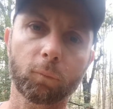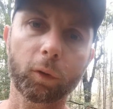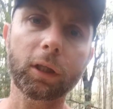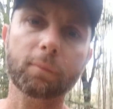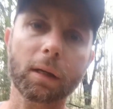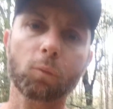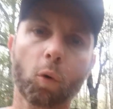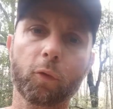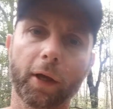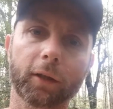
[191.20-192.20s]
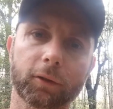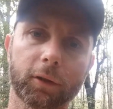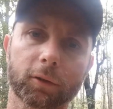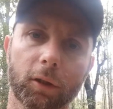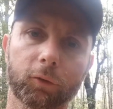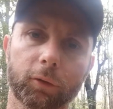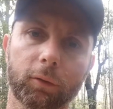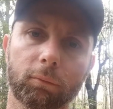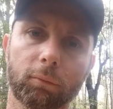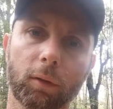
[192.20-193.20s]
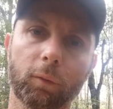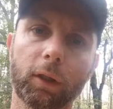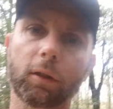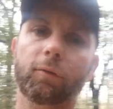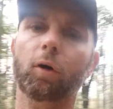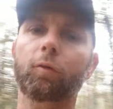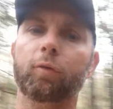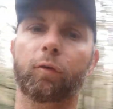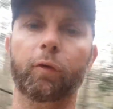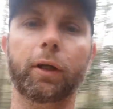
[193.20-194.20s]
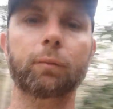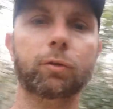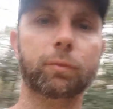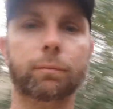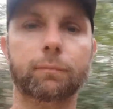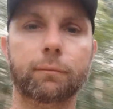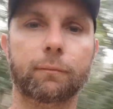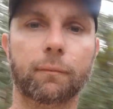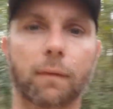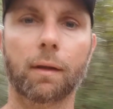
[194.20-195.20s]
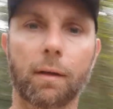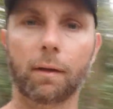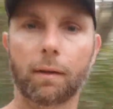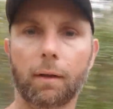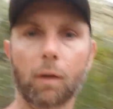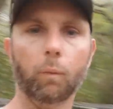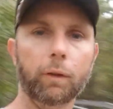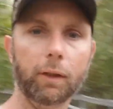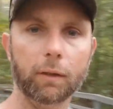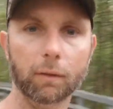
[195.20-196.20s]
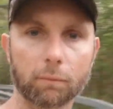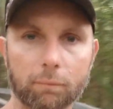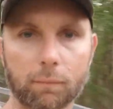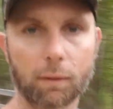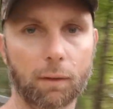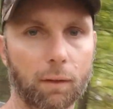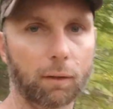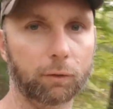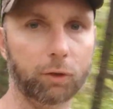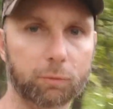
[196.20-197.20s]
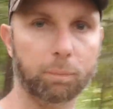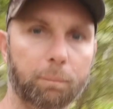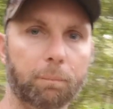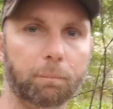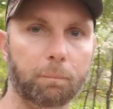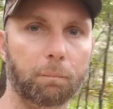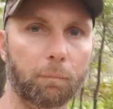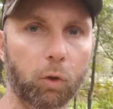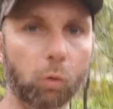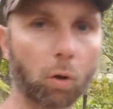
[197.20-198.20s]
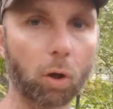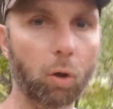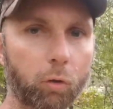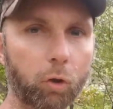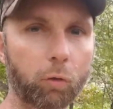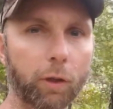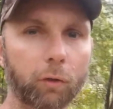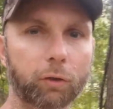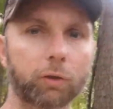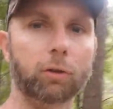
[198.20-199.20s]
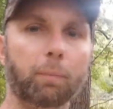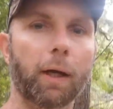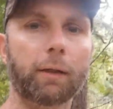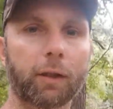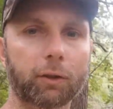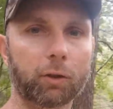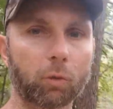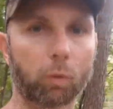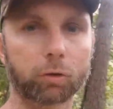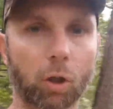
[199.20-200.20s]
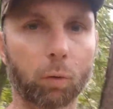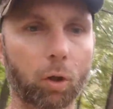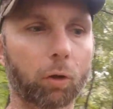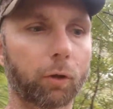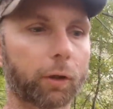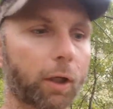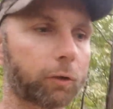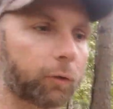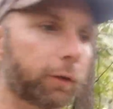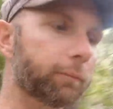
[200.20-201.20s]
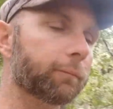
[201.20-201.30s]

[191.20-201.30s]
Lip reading: we need to make more things in this country, and we need to vote for freedoms, and we need to just do our own due diligence and pay attention to what's going on in the country,